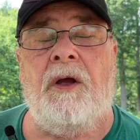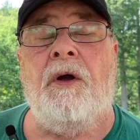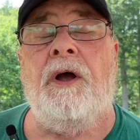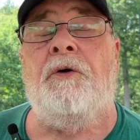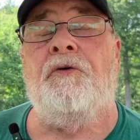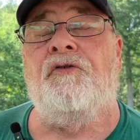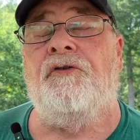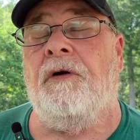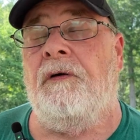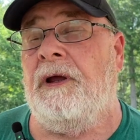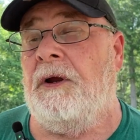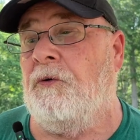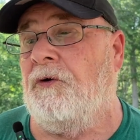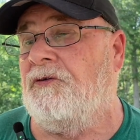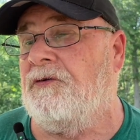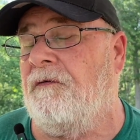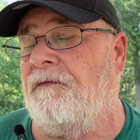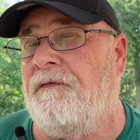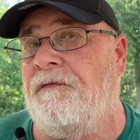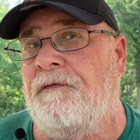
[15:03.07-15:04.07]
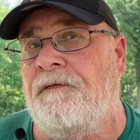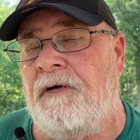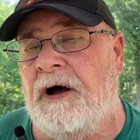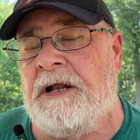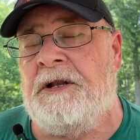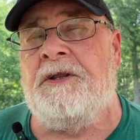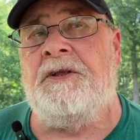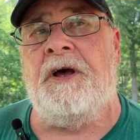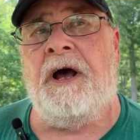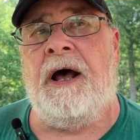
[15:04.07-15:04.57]
it was a
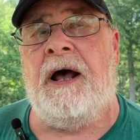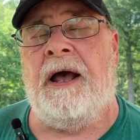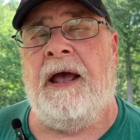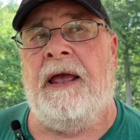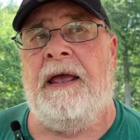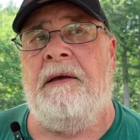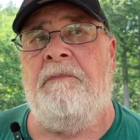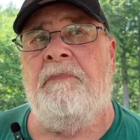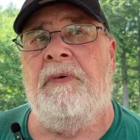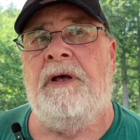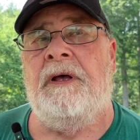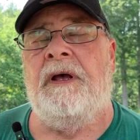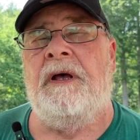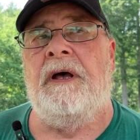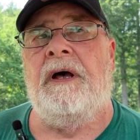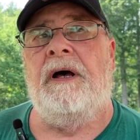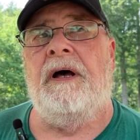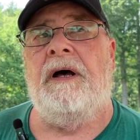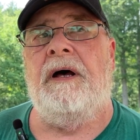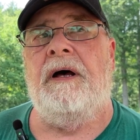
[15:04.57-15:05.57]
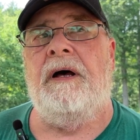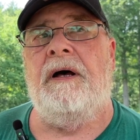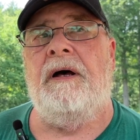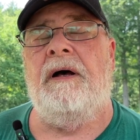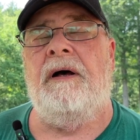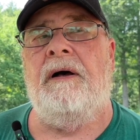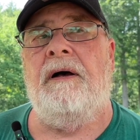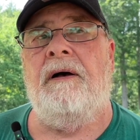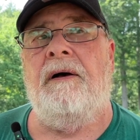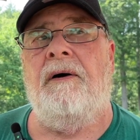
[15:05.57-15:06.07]
fun time
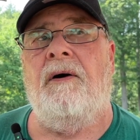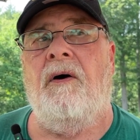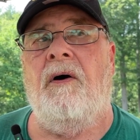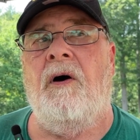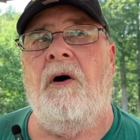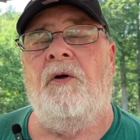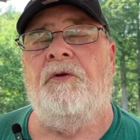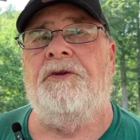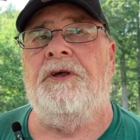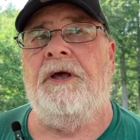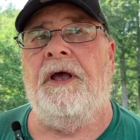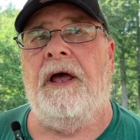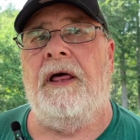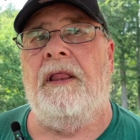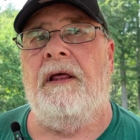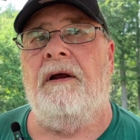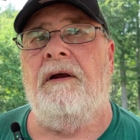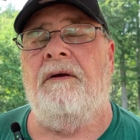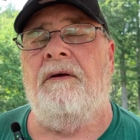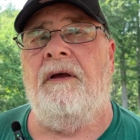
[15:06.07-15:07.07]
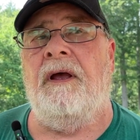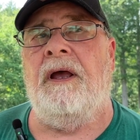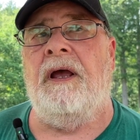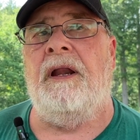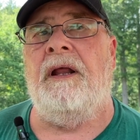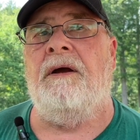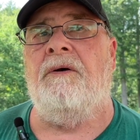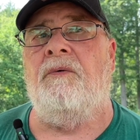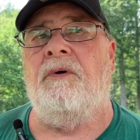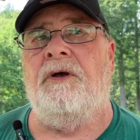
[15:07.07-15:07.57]
all together,
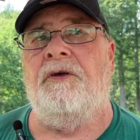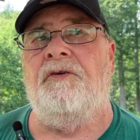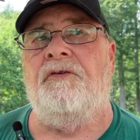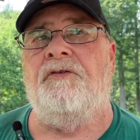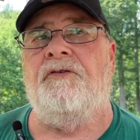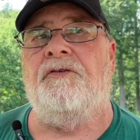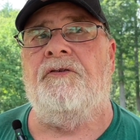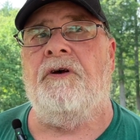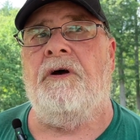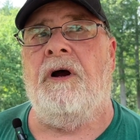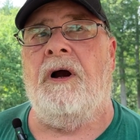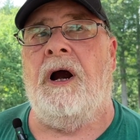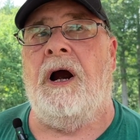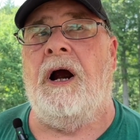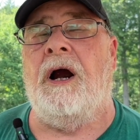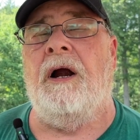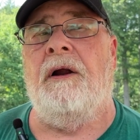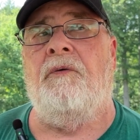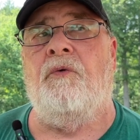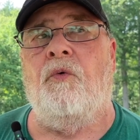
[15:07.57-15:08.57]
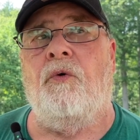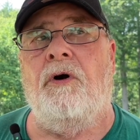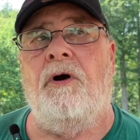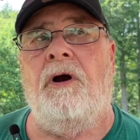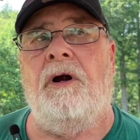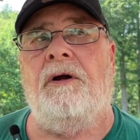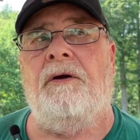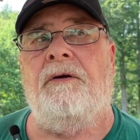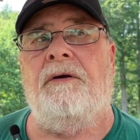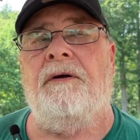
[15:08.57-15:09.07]
and it was hard
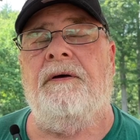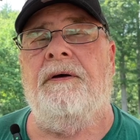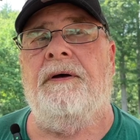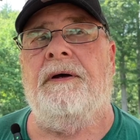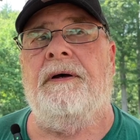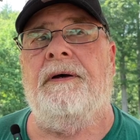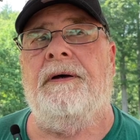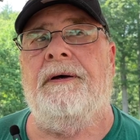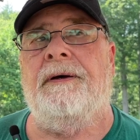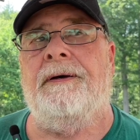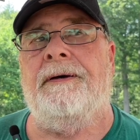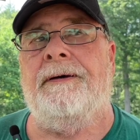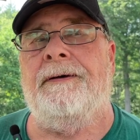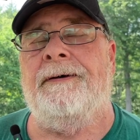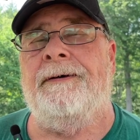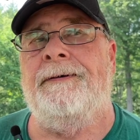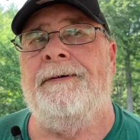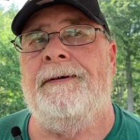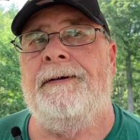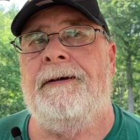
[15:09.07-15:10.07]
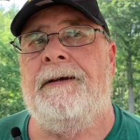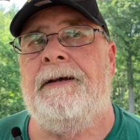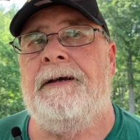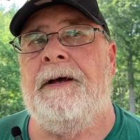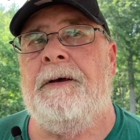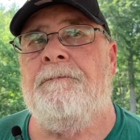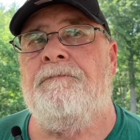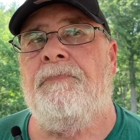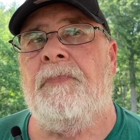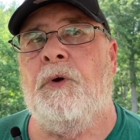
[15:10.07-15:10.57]
work, uh,
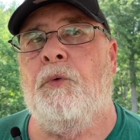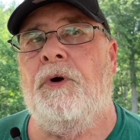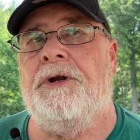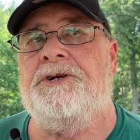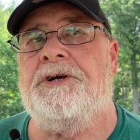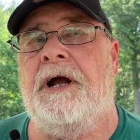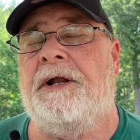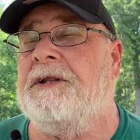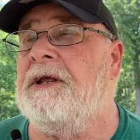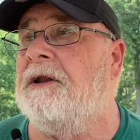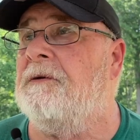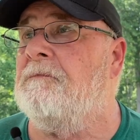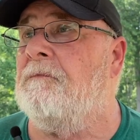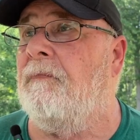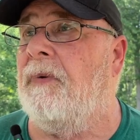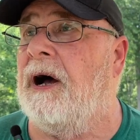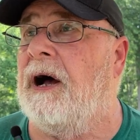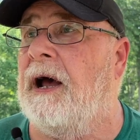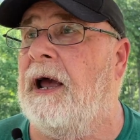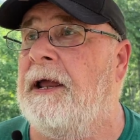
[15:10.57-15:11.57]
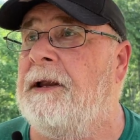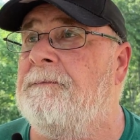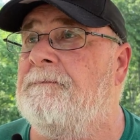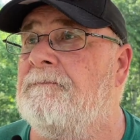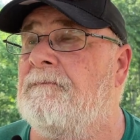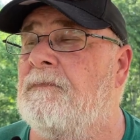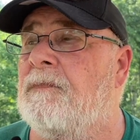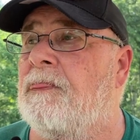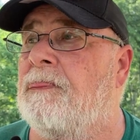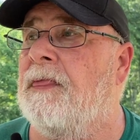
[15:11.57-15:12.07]
which I didn't mind,
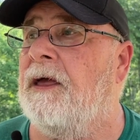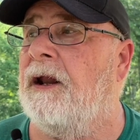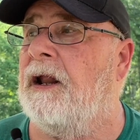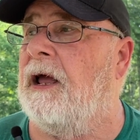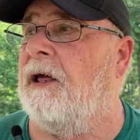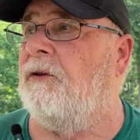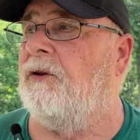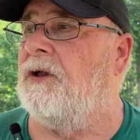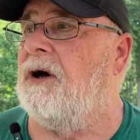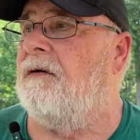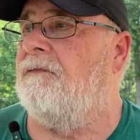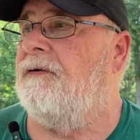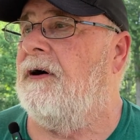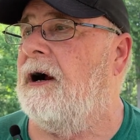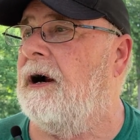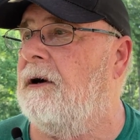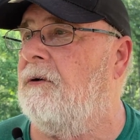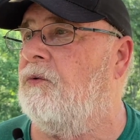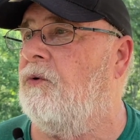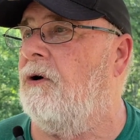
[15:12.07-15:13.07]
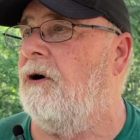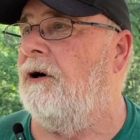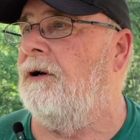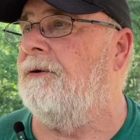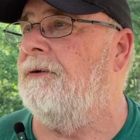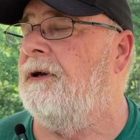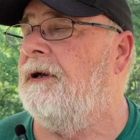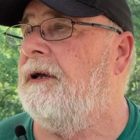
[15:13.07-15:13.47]
and I love hard work.